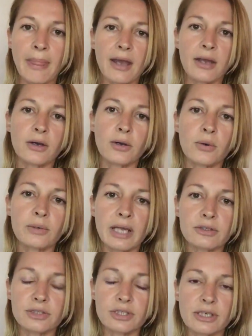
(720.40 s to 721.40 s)
and our own
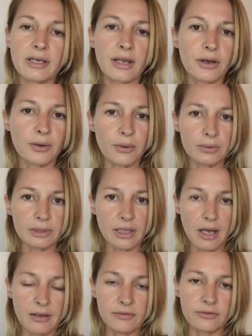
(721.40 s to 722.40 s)
energy and our own
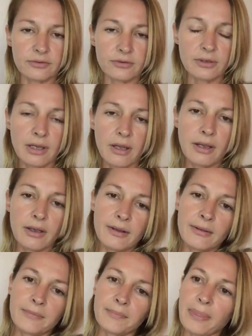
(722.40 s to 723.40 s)
love,
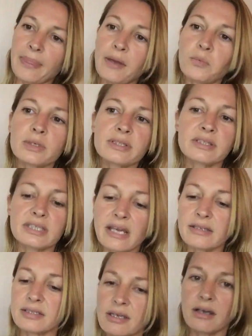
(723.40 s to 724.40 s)
then we'll
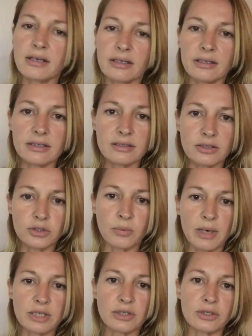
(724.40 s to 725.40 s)
stay stuck in these
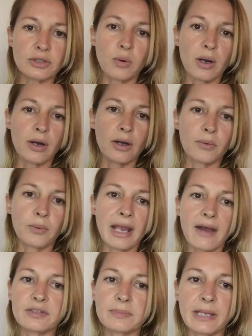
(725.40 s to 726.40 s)
situations where we
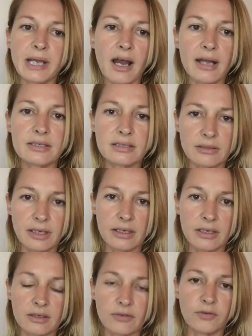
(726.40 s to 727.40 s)
have to be
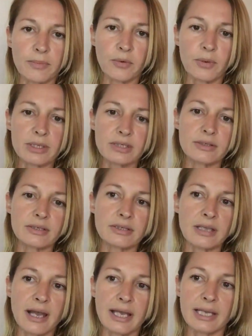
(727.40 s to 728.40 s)
isolated from the rest of
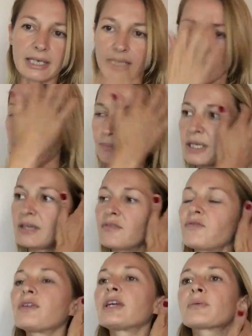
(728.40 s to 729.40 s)
society and be in
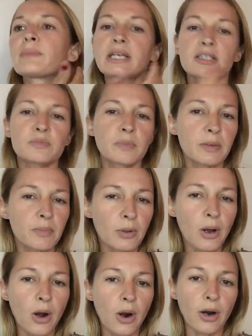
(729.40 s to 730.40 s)
fear because
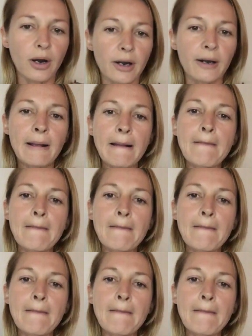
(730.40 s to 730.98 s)
people are